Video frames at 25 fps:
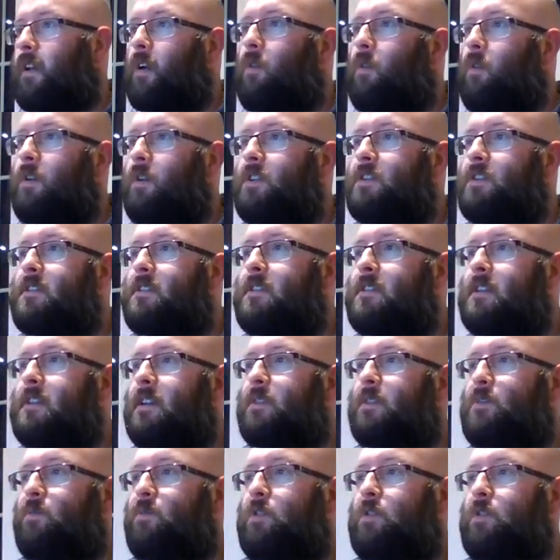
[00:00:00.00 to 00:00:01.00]
Yeah, question
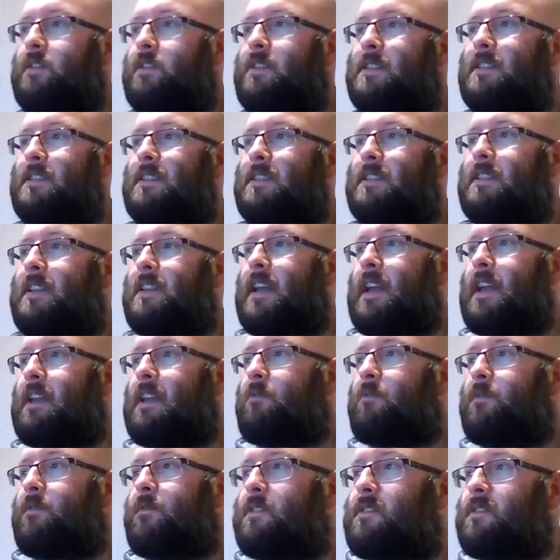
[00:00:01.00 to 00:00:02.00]
6. What is the
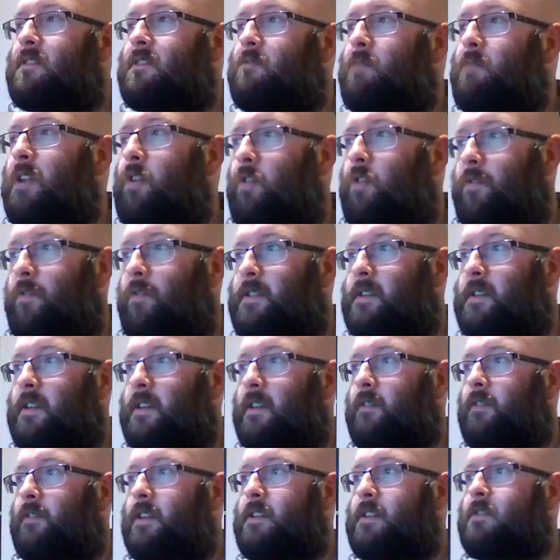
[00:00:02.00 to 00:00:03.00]
name of the spin-off
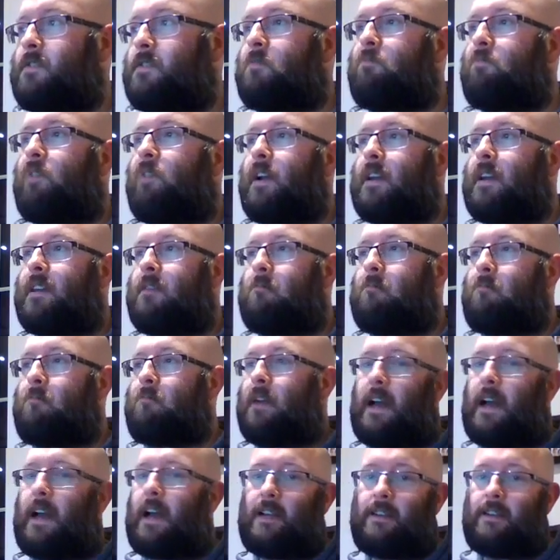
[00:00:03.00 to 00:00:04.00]
series to Breaking
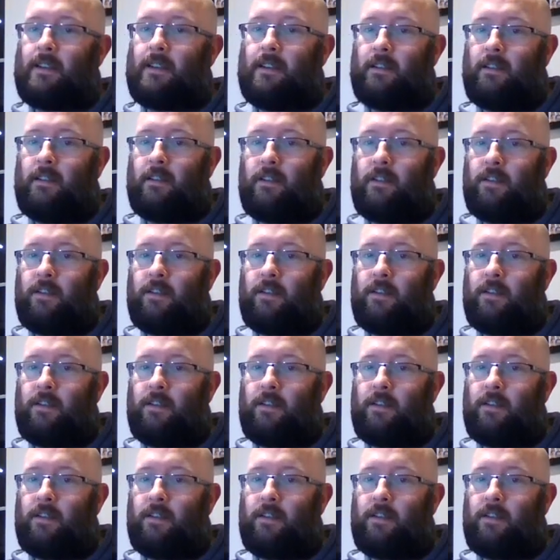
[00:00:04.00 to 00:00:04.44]
Bad?